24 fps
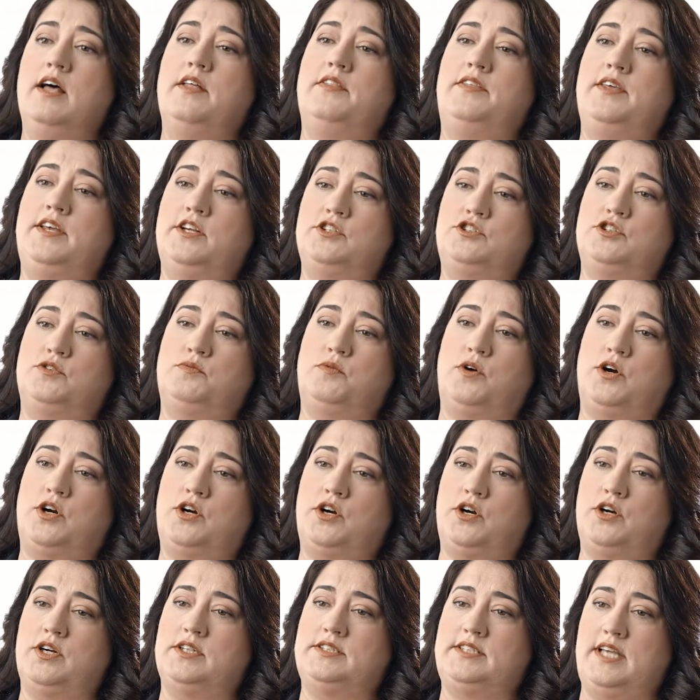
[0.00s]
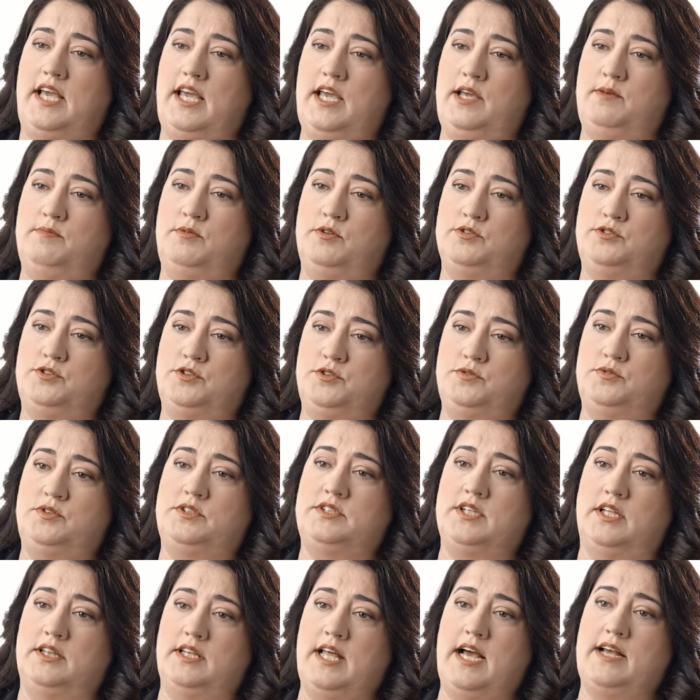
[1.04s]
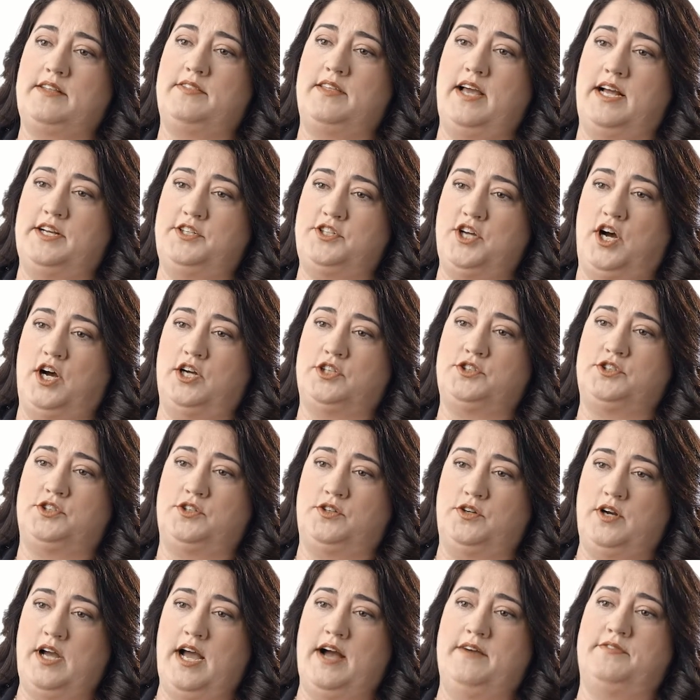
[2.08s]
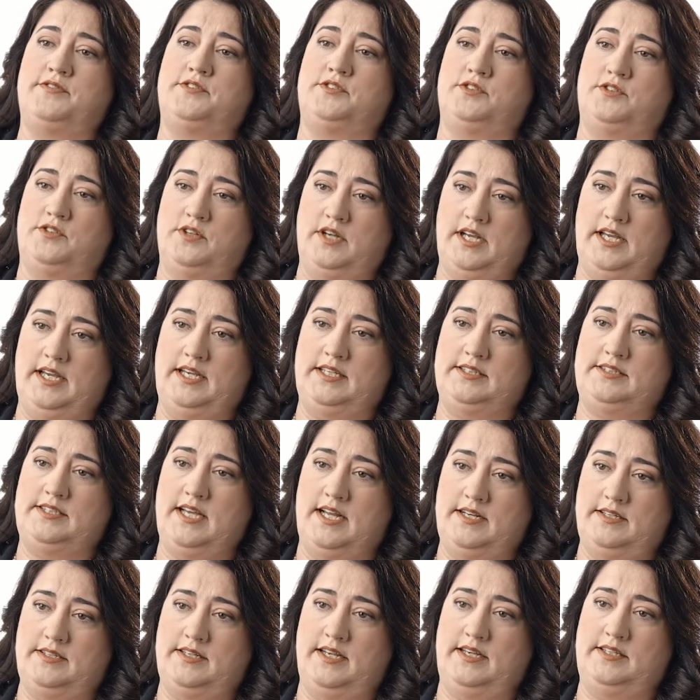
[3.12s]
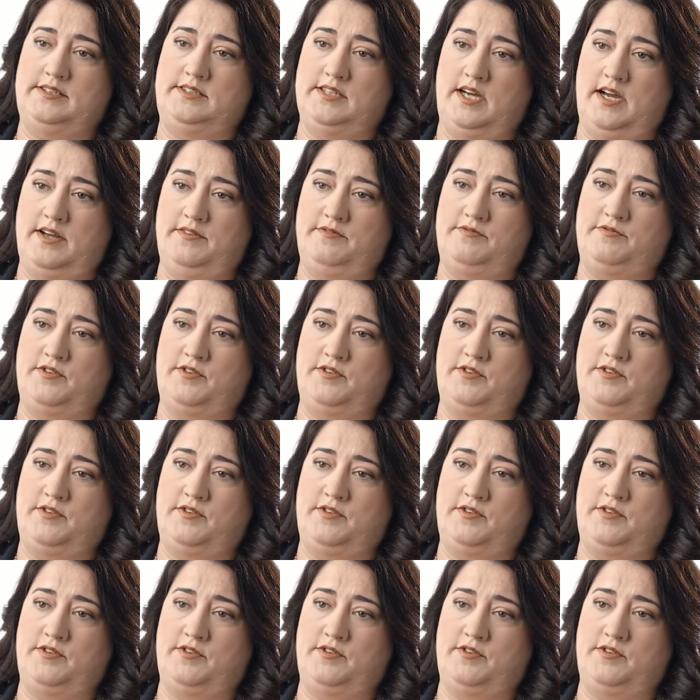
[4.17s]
The injured worker is able to select that doctor after a 10-day time